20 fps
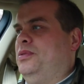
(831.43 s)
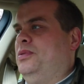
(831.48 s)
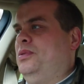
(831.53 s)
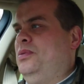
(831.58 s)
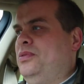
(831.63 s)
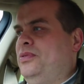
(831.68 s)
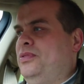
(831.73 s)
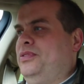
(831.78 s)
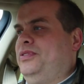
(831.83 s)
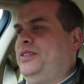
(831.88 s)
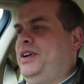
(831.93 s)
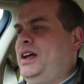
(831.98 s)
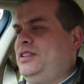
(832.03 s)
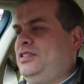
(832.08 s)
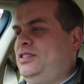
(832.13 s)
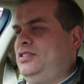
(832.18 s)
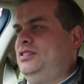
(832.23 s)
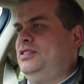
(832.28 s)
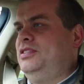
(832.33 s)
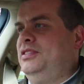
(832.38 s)
Oh,
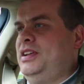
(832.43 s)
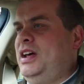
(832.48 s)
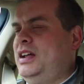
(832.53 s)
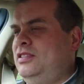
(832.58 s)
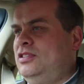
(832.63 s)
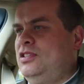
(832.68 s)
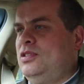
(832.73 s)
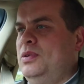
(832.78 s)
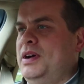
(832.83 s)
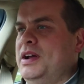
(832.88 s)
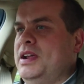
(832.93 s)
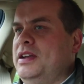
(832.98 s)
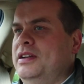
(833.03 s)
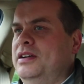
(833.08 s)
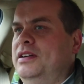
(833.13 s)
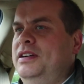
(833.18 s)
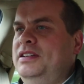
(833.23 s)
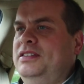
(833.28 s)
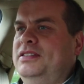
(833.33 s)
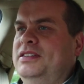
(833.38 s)
that's that's quite
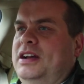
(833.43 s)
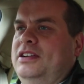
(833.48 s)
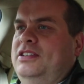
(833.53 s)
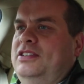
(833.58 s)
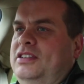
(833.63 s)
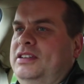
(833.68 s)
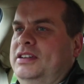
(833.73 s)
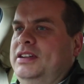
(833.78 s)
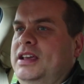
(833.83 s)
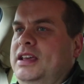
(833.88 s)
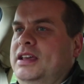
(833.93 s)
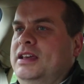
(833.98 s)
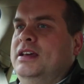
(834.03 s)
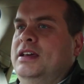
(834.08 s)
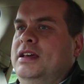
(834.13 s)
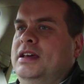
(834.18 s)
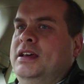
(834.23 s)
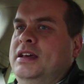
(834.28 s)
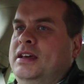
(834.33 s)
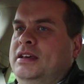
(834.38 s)
nice actually.
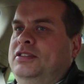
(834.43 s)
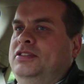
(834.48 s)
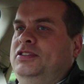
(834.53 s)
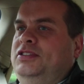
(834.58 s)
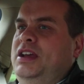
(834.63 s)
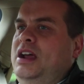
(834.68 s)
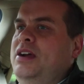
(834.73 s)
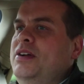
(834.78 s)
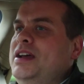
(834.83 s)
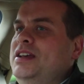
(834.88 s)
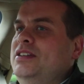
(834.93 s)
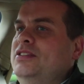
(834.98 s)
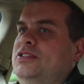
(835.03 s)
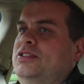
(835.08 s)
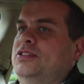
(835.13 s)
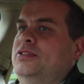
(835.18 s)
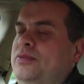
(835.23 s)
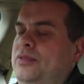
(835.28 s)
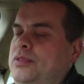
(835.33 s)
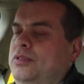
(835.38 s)

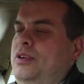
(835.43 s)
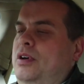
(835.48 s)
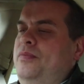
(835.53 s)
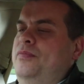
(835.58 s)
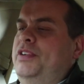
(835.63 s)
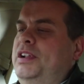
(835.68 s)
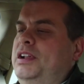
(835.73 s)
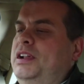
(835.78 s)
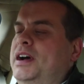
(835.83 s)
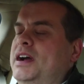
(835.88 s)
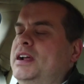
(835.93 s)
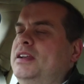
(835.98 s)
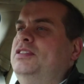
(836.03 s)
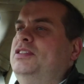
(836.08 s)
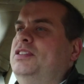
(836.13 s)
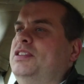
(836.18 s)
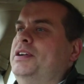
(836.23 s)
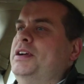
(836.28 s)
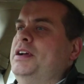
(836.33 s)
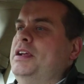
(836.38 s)
Steering's on the light
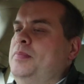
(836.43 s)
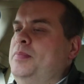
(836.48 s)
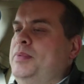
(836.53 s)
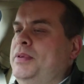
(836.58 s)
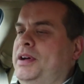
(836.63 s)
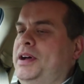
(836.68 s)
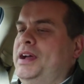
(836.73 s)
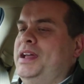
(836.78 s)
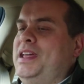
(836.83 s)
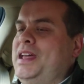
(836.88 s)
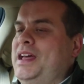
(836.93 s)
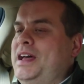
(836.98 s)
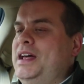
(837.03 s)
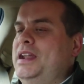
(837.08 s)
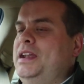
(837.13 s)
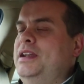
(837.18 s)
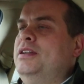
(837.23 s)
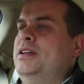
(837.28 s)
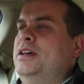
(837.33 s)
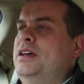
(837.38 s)
side, but I
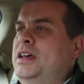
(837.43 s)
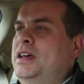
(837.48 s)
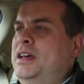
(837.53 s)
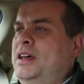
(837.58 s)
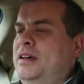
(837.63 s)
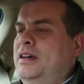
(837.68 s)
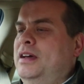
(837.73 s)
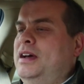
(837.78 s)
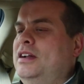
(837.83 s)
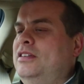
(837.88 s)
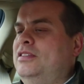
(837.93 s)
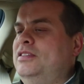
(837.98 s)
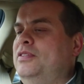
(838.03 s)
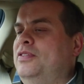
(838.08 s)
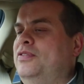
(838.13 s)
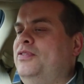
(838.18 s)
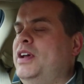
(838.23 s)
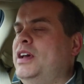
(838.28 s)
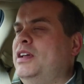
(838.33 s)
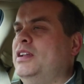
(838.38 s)
can actually
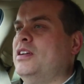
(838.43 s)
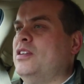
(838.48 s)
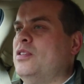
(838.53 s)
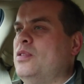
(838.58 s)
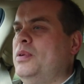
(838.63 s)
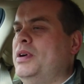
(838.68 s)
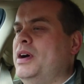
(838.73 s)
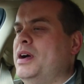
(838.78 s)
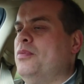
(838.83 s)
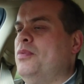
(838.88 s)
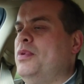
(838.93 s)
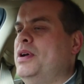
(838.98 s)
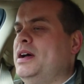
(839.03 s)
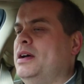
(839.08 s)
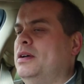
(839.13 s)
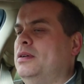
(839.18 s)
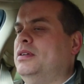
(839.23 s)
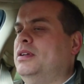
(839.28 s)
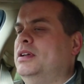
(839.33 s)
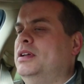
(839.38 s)
feel it quite
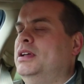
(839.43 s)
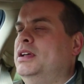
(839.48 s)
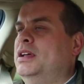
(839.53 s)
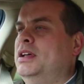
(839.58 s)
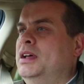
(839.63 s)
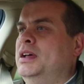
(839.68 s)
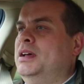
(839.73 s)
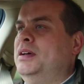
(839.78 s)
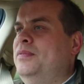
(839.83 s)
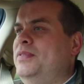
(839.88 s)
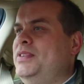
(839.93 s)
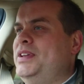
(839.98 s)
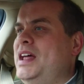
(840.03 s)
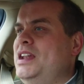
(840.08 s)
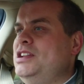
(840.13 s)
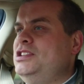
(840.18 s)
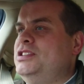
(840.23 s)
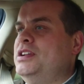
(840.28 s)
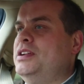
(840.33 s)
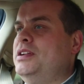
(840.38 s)
well. The
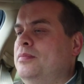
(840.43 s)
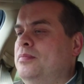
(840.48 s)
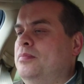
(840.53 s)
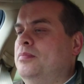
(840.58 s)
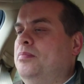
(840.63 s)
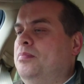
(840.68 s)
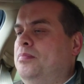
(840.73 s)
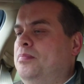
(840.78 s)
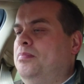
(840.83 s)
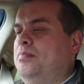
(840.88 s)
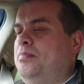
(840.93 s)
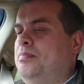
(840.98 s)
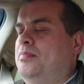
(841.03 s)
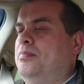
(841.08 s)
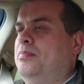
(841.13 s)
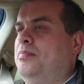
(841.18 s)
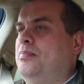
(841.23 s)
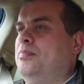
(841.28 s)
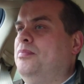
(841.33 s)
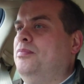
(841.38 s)
engine
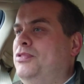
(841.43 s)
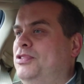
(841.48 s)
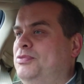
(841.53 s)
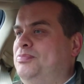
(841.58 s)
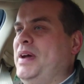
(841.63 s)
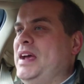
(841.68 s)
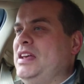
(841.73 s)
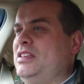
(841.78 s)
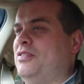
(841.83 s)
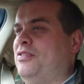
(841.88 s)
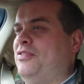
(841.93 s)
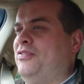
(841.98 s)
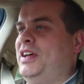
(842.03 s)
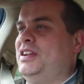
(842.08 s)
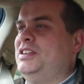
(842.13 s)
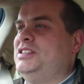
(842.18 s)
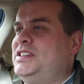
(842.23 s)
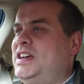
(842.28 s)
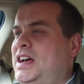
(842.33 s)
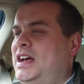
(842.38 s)
makes a
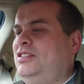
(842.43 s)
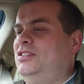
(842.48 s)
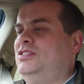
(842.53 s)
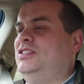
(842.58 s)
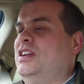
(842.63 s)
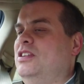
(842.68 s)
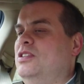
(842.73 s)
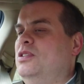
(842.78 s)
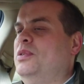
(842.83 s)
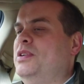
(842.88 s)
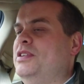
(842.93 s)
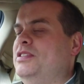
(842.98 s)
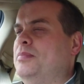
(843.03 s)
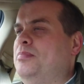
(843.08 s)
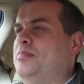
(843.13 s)
fantastic noise.